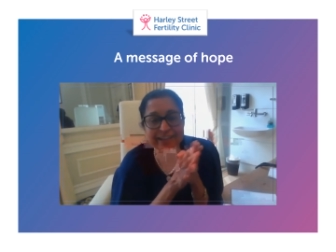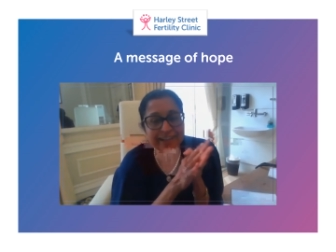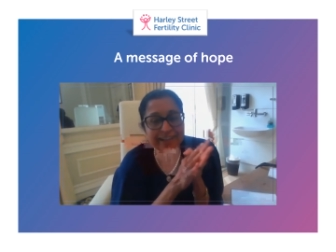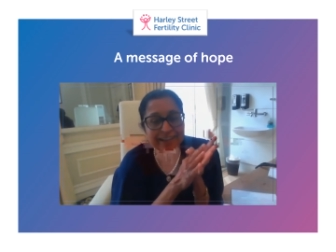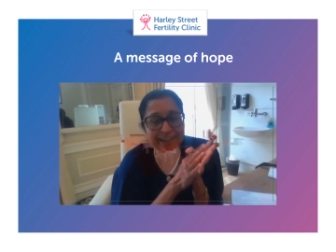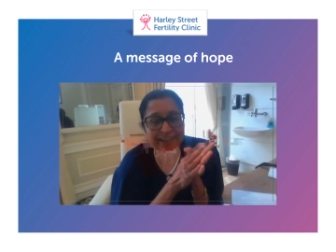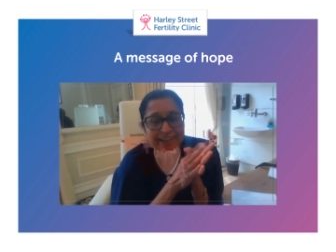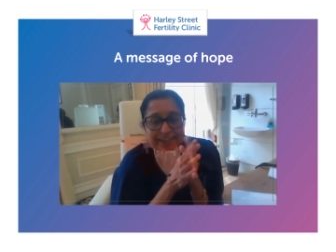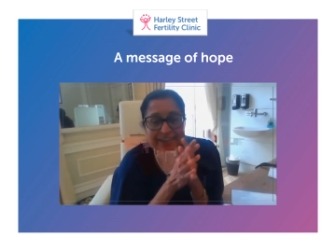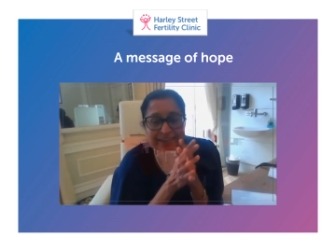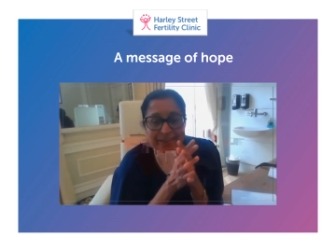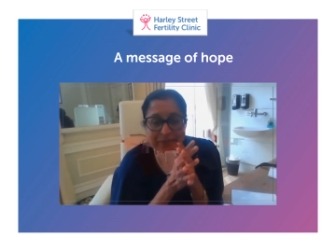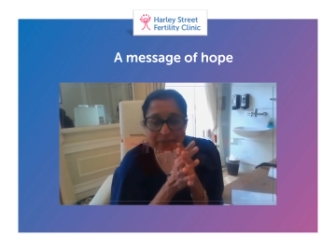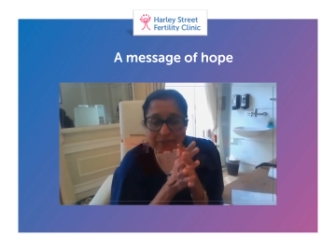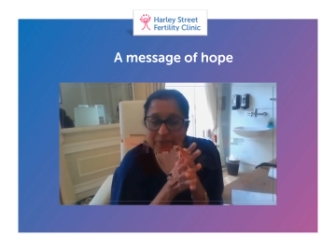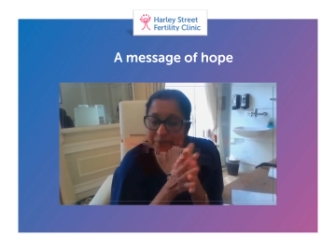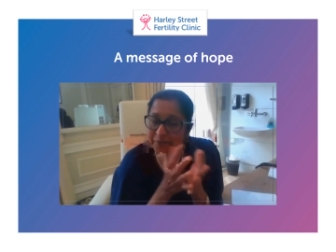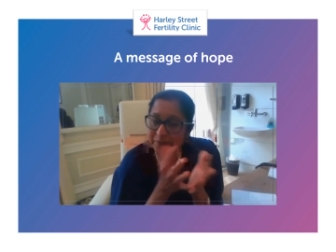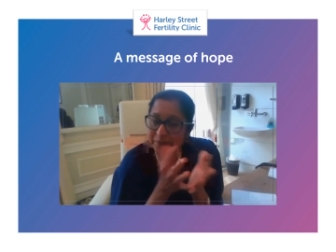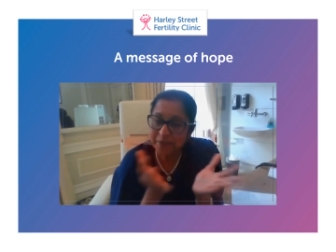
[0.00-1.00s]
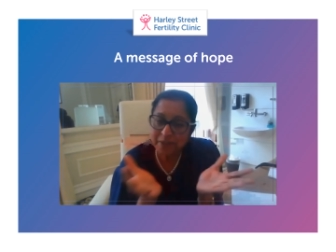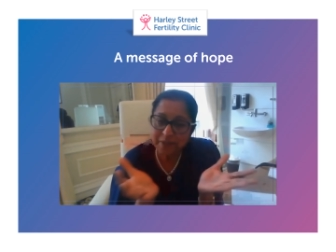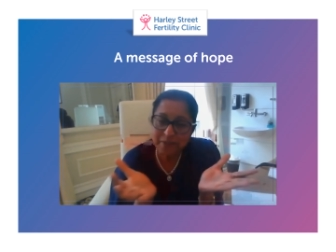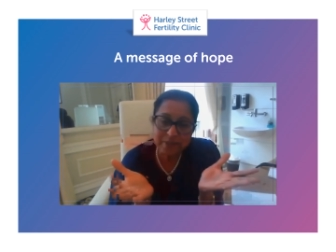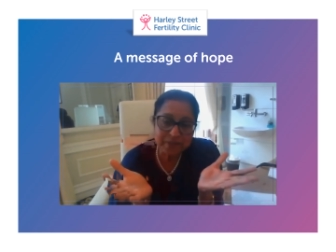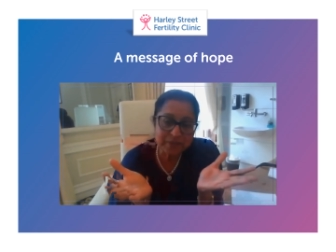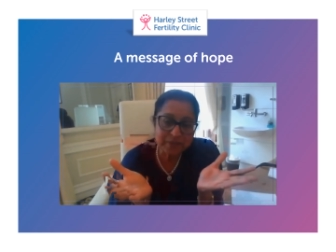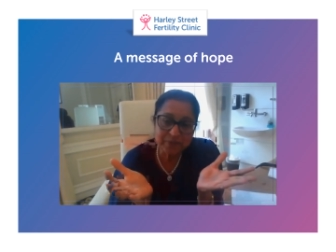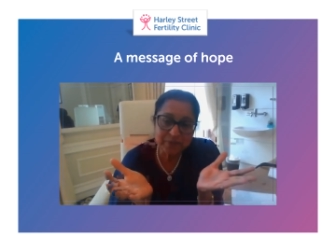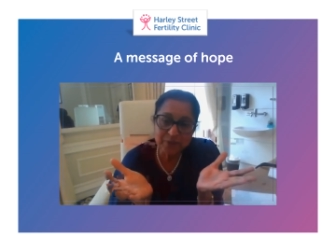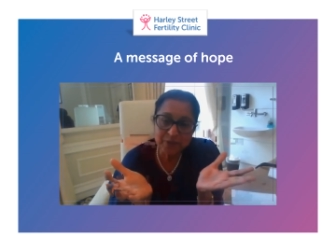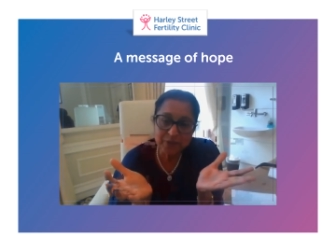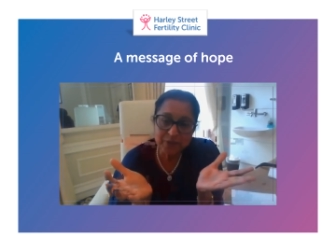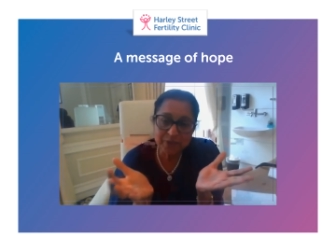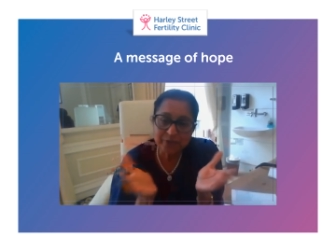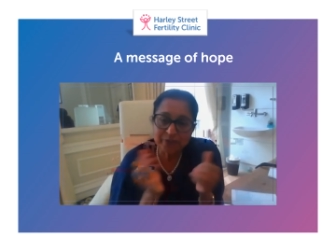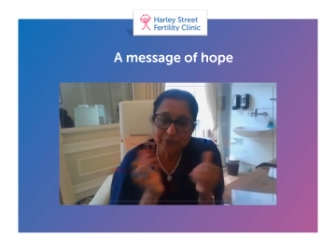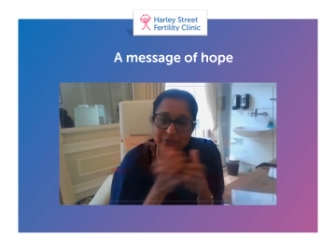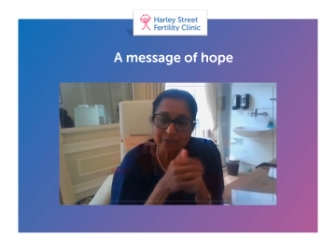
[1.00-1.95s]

So that is wonderful.